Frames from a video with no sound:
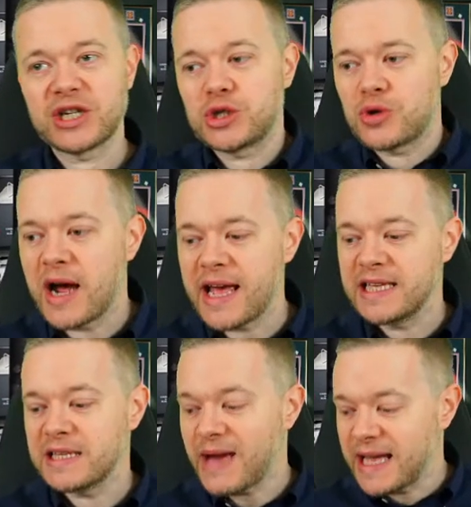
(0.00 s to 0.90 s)
trying
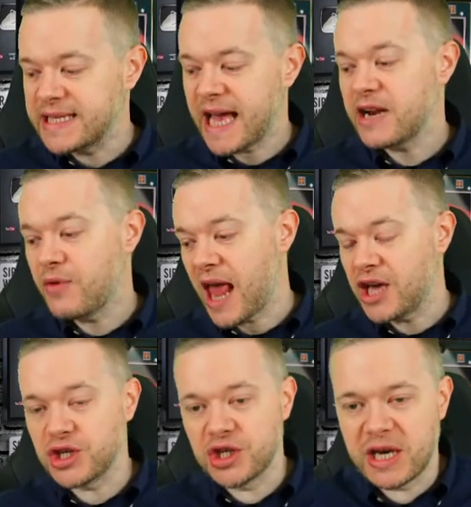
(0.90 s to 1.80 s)
to maintain a
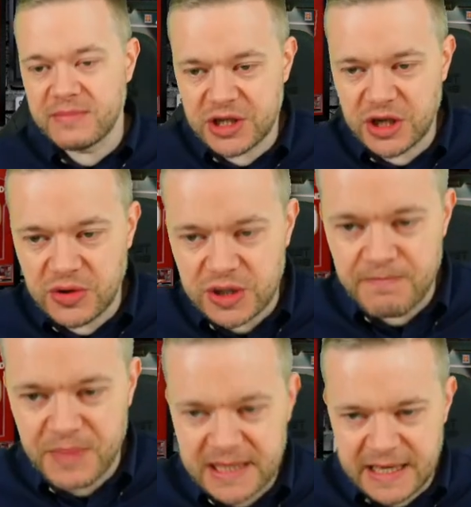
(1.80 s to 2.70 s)
relationship to do some
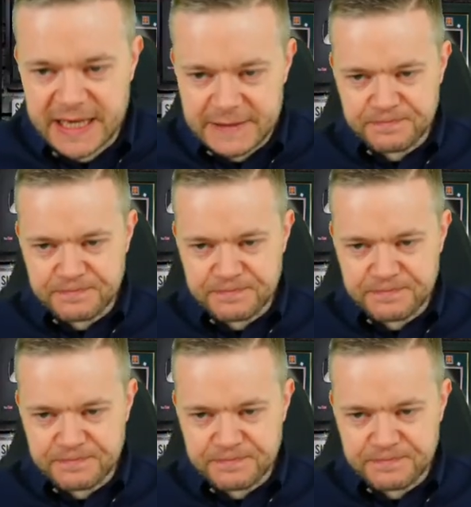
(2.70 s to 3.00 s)
business.